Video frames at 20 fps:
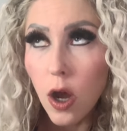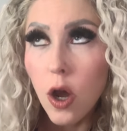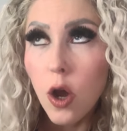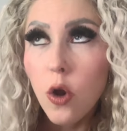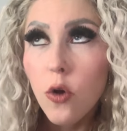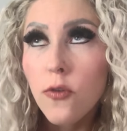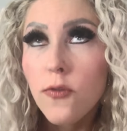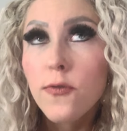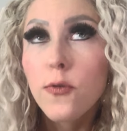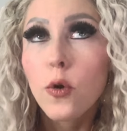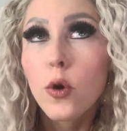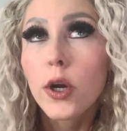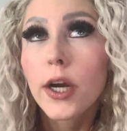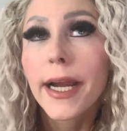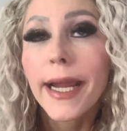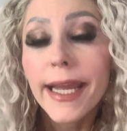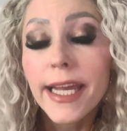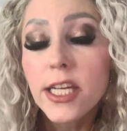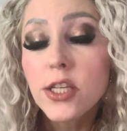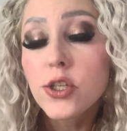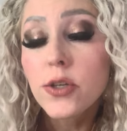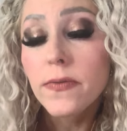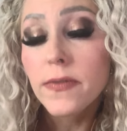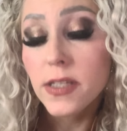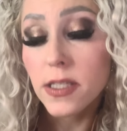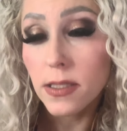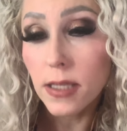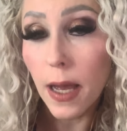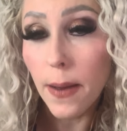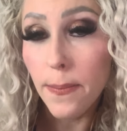For each of the
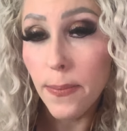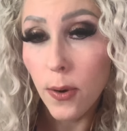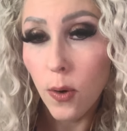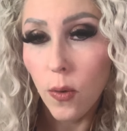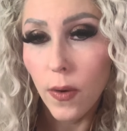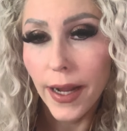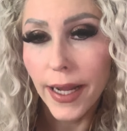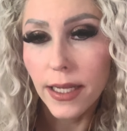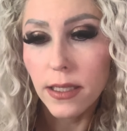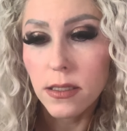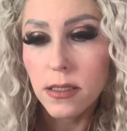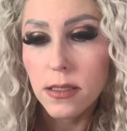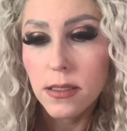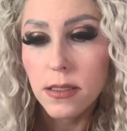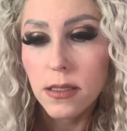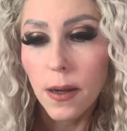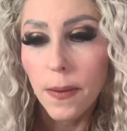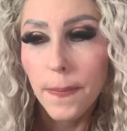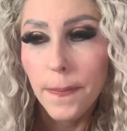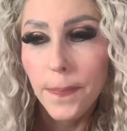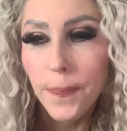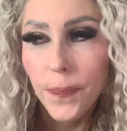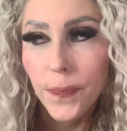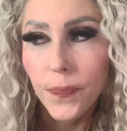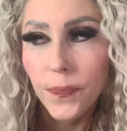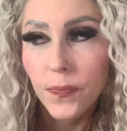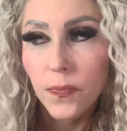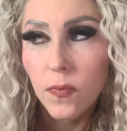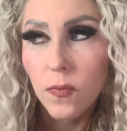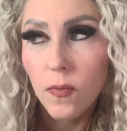subpoints,
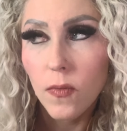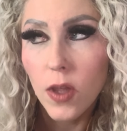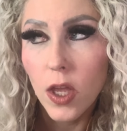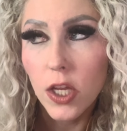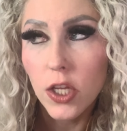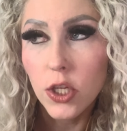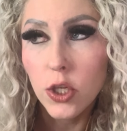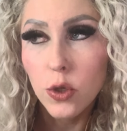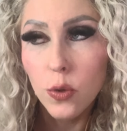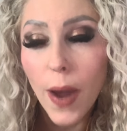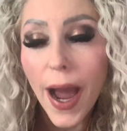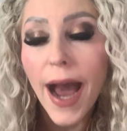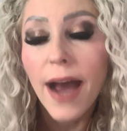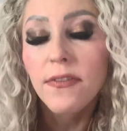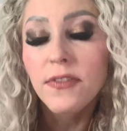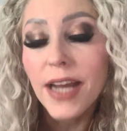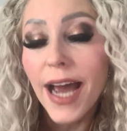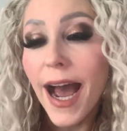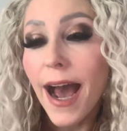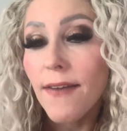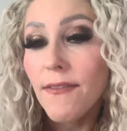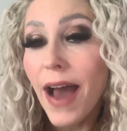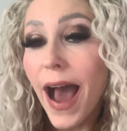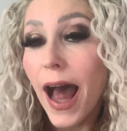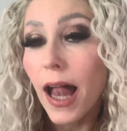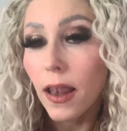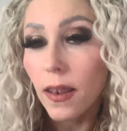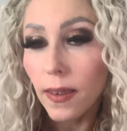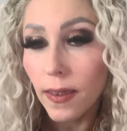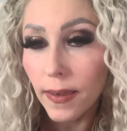you have to have
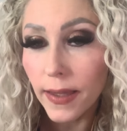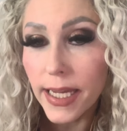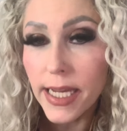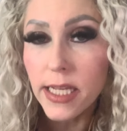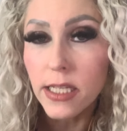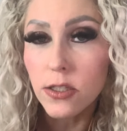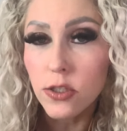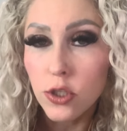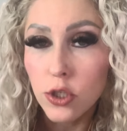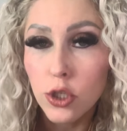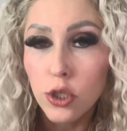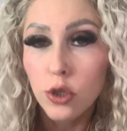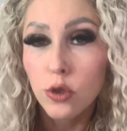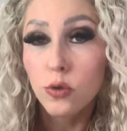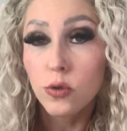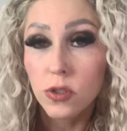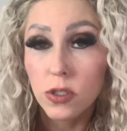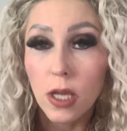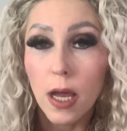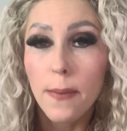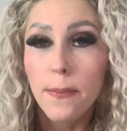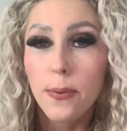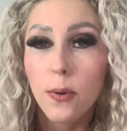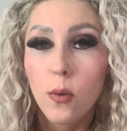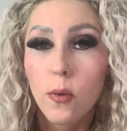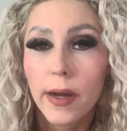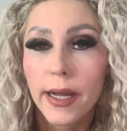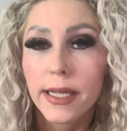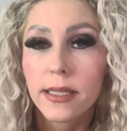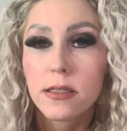at least 2
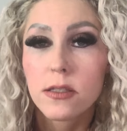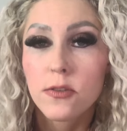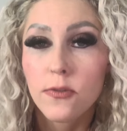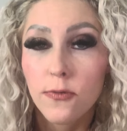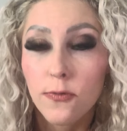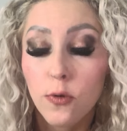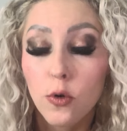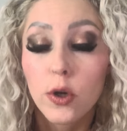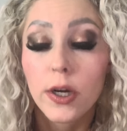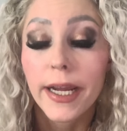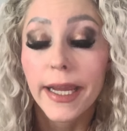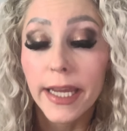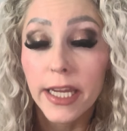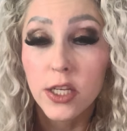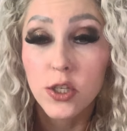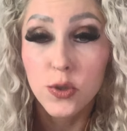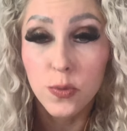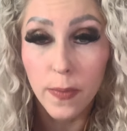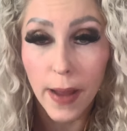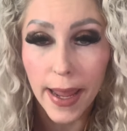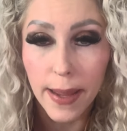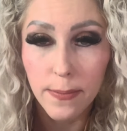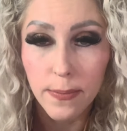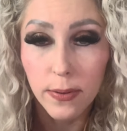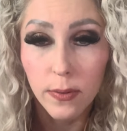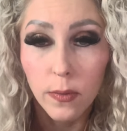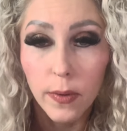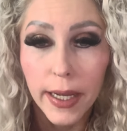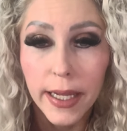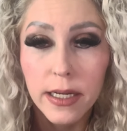subpoints for each main
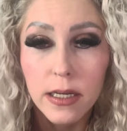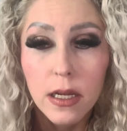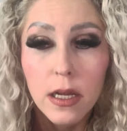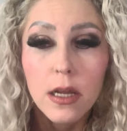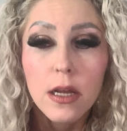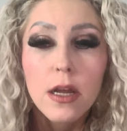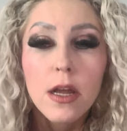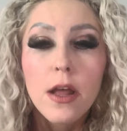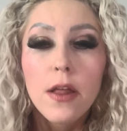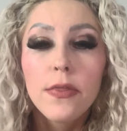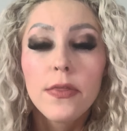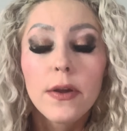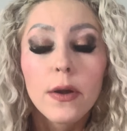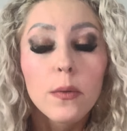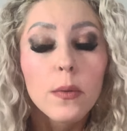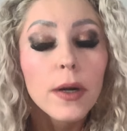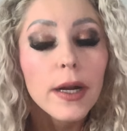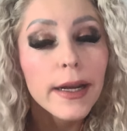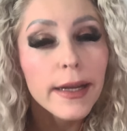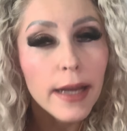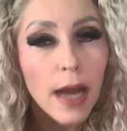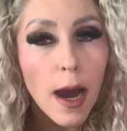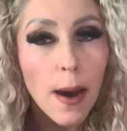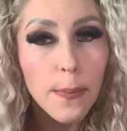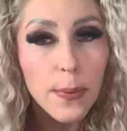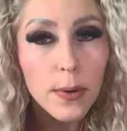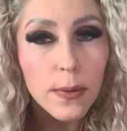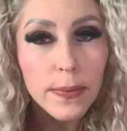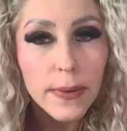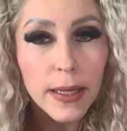point. There were a
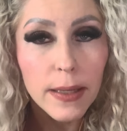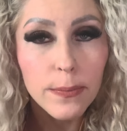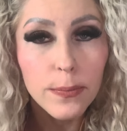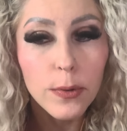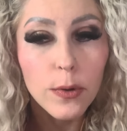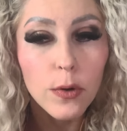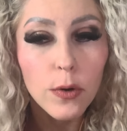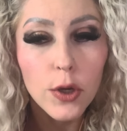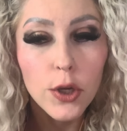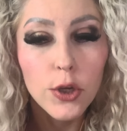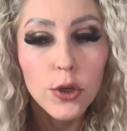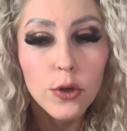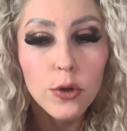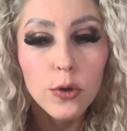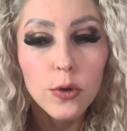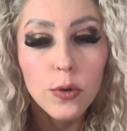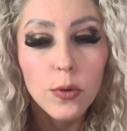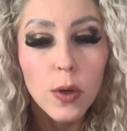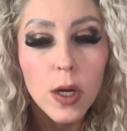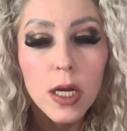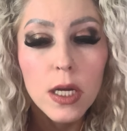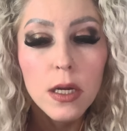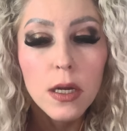couple people who